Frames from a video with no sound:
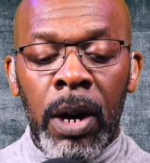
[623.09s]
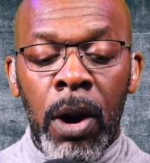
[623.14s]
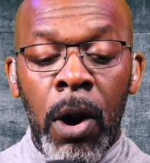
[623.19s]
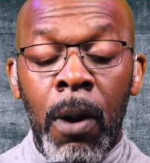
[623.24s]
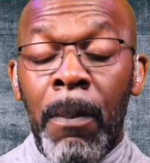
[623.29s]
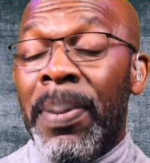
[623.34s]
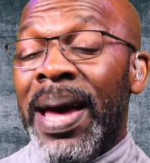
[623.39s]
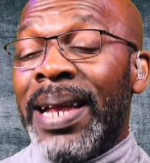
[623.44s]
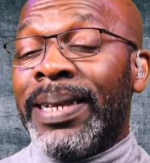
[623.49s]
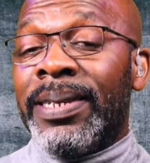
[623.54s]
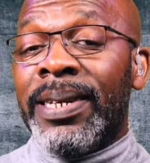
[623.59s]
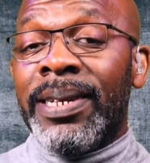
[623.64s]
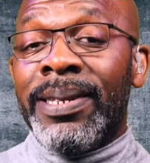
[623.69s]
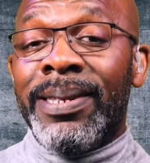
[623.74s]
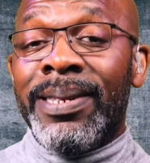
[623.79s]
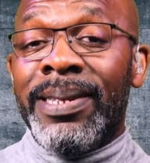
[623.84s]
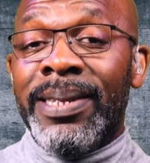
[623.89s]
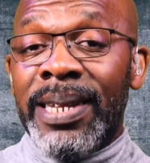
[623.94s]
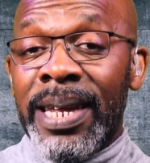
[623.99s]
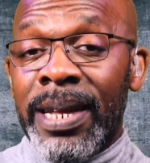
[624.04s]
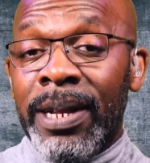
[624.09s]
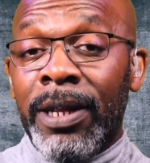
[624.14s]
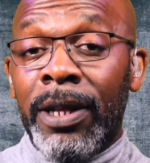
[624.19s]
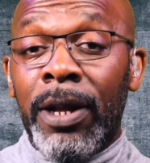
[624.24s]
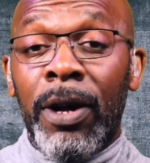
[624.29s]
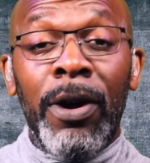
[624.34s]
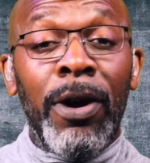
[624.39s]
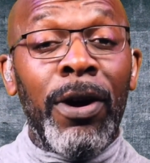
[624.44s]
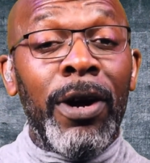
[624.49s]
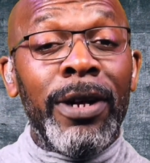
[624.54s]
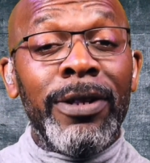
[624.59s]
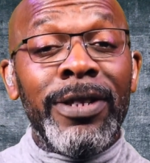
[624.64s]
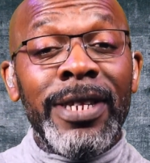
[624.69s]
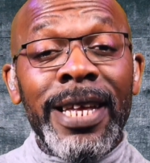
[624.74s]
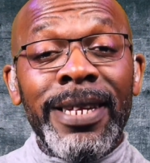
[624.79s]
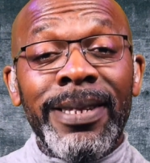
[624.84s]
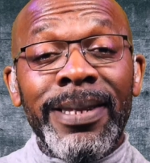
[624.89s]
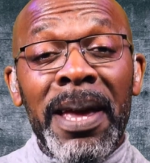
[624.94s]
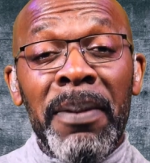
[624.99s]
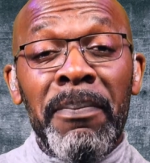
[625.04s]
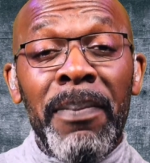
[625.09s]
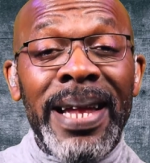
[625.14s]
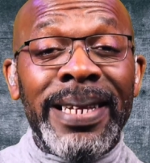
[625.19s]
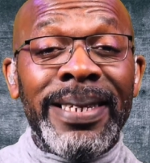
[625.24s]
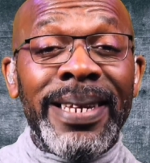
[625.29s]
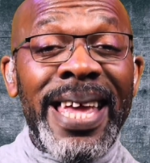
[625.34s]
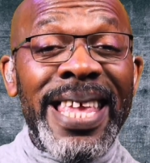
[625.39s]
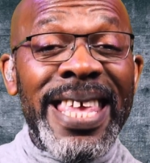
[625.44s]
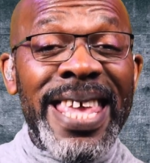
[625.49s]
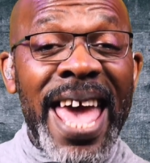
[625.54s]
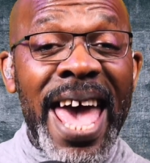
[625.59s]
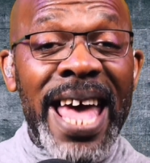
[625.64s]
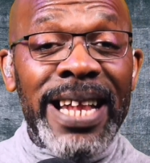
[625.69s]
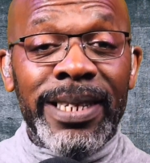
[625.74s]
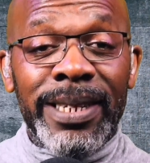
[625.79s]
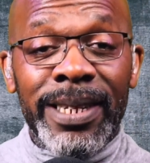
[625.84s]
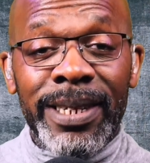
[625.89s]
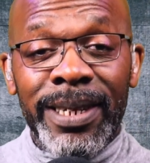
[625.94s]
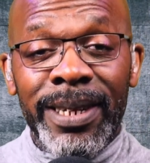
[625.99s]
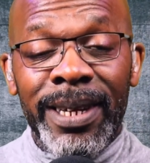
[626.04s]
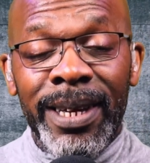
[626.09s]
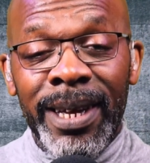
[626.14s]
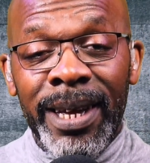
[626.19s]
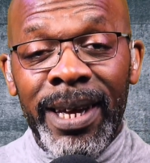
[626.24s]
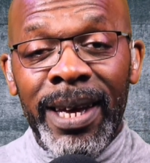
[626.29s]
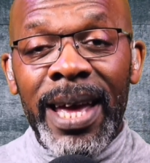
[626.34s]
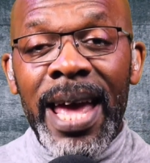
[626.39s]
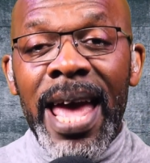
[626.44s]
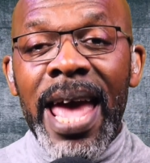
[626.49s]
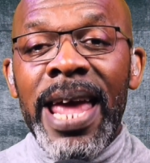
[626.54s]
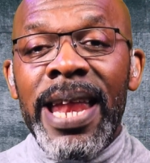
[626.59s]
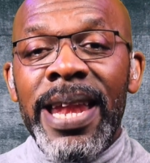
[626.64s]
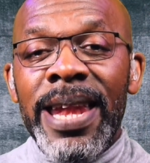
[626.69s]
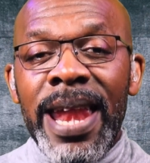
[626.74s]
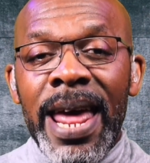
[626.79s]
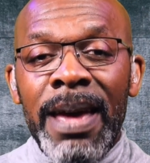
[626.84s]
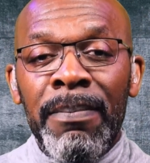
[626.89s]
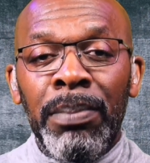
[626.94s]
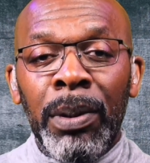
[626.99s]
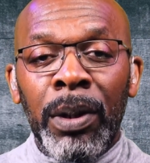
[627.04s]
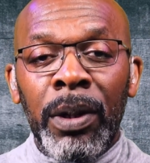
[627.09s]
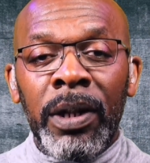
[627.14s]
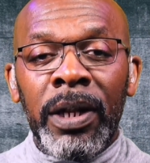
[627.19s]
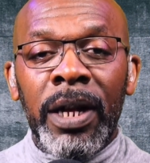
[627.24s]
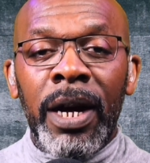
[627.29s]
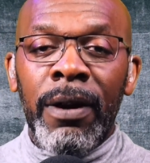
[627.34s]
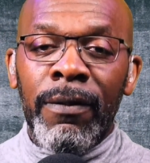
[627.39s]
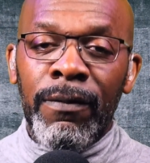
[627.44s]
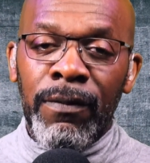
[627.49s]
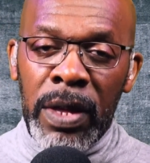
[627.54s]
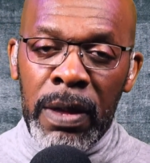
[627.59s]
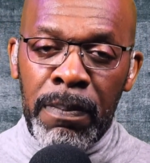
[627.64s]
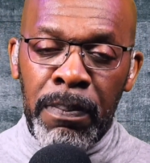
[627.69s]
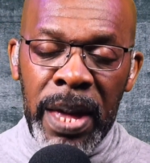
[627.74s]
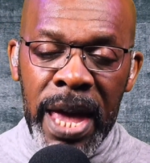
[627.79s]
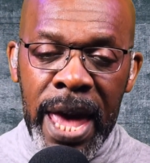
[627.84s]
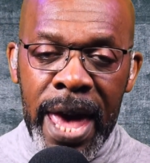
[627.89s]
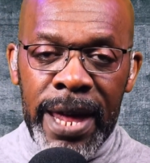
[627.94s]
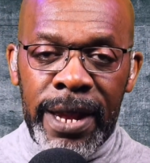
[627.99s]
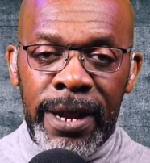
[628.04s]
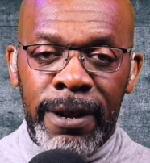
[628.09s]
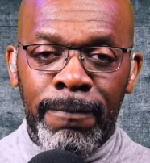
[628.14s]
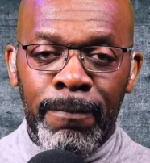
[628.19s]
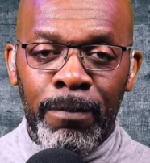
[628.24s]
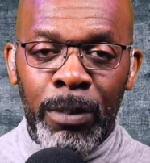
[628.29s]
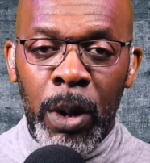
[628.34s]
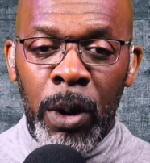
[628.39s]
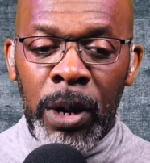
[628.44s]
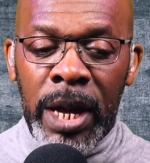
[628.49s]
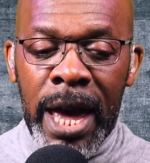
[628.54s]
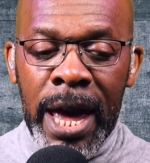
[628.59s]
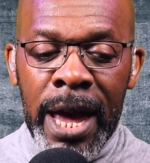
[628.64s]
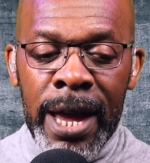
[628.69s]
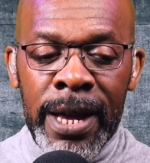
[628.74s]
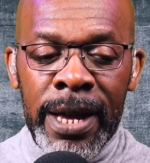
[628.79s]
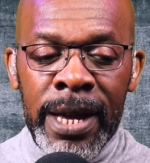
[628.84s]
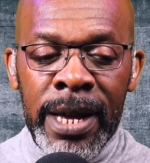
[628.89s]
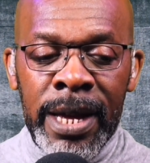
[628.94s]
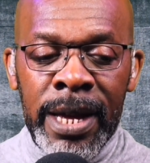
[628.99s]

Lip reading: Or better still, or as they say, better yet, enable a VPN, okay?